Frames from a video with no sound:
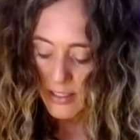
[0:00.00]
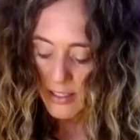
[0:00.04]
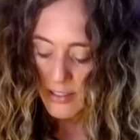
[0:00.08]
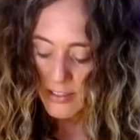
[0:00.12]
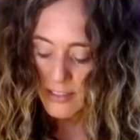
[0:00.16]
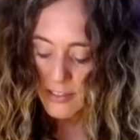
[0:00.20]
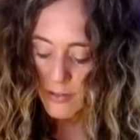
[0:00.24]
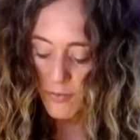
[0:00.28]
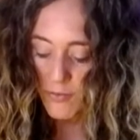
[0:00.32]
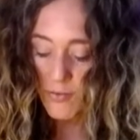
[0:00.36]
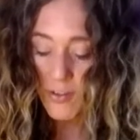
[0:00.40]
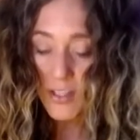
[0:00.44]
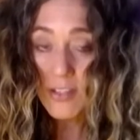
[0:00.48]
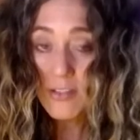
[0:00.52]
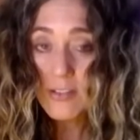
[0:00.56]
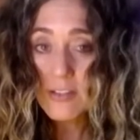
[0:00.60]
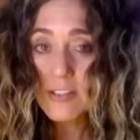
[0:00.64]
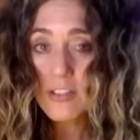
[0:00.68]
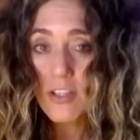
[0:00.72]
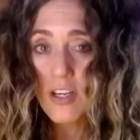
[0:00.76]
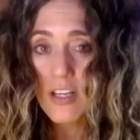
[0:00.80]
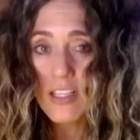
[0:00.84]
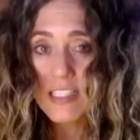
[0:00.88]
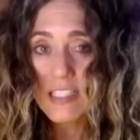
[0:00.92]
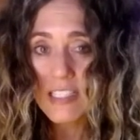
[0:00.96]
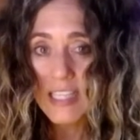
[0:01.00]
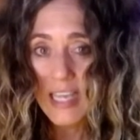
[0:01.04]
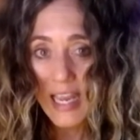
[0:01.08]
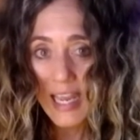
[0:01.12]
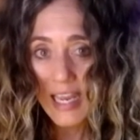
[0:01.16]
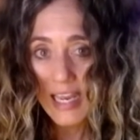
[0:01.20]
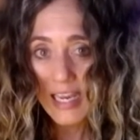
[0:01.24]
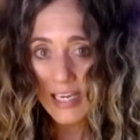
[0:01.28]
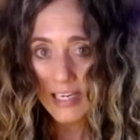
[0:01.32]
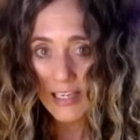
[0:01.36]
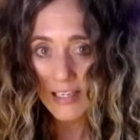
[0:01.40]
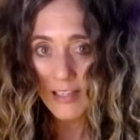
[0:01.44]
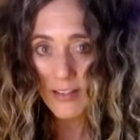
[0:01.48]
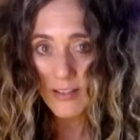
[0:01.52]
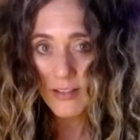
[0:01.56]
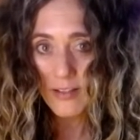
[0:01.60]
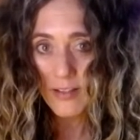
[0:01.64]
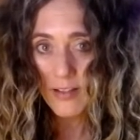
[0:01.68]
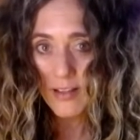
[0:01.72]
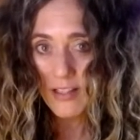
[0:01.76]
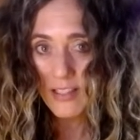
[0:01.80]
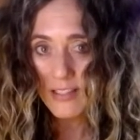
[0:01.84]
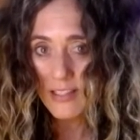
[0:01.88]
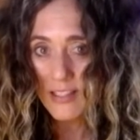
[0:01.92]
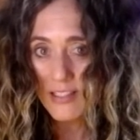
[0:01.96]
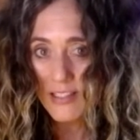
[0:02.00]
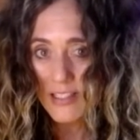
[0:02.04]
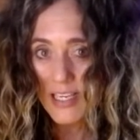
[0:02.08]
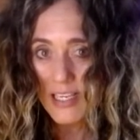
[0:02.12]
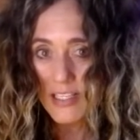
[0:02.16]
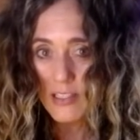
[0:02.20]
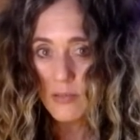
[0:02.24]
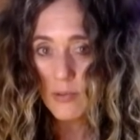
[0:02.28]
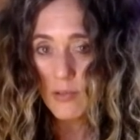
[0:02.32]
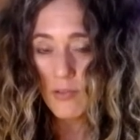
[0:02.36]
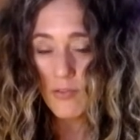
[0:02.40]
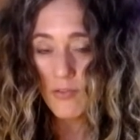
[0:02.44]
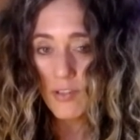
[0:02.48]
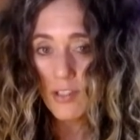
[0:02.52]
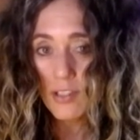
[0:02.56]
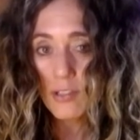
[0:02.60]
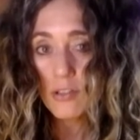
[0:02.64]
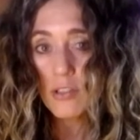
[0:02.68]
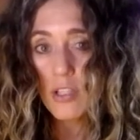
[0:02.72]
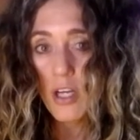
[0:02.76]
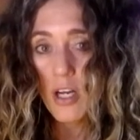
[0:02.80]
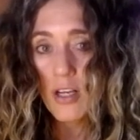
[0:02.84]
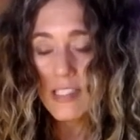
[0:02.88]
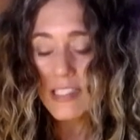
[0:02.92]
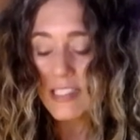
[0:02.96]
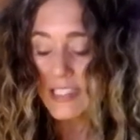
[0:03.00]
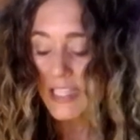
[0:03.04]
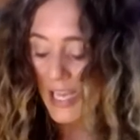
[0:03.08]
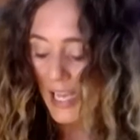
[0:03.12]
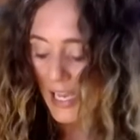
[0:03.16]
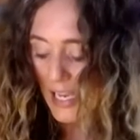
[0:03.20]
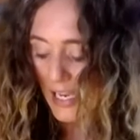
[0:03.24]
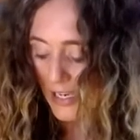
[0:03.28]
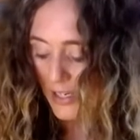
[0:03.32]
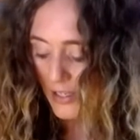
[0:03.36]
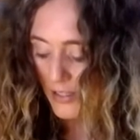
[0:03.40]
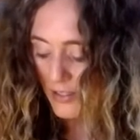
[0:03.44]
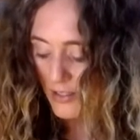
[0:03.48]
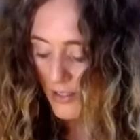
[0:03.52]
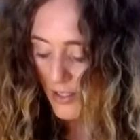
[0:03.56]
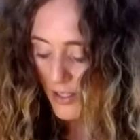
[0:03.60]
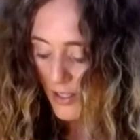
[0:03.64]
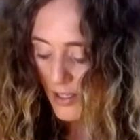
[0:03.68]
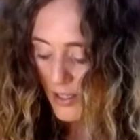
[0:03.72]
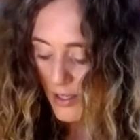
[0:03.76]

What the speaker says: She feels contained. This is us. We feel contained.